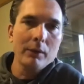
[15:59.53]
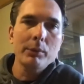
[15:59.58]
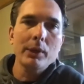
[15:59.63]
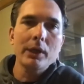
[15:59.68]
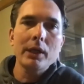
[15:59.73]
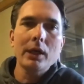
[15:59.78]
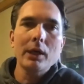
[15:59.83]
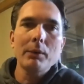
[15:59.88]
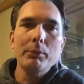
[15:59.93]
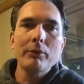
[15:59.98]

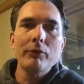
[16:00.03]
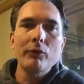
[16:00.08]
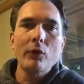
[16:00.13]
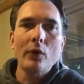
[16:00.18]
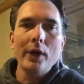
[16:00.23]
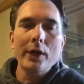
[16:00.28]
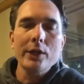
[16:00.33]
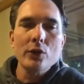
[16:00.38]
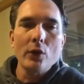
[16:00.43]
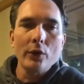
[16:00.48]
But before
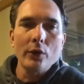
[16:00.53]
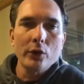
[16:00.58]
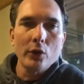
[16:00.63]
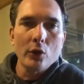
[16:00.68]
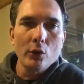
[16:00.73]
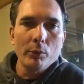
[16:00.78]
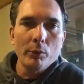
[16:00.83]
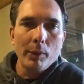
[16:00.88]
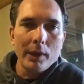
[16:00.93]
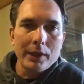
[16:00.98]
I joined
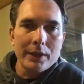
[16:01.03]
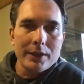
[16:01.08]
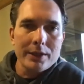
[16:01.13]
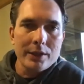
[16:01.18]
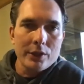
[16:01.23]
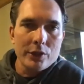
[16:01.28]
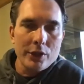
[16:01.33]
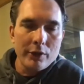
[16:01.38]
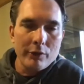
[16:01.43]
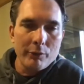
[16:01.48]
Coupa as
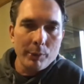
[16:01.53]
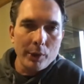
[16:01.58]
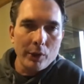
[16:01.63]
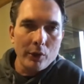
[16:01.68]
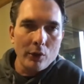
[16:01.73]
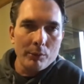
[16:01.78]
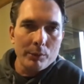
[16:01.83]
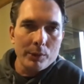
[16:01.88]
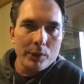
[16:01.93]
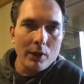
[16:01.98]
the Chief
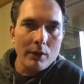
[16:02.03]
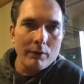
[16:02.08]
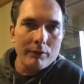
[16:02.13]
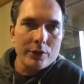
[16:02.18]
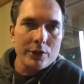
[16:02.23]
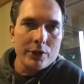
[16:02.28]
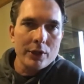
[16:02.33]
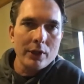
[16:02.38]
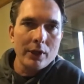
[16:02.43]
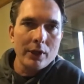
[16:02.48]
Procurement Officer,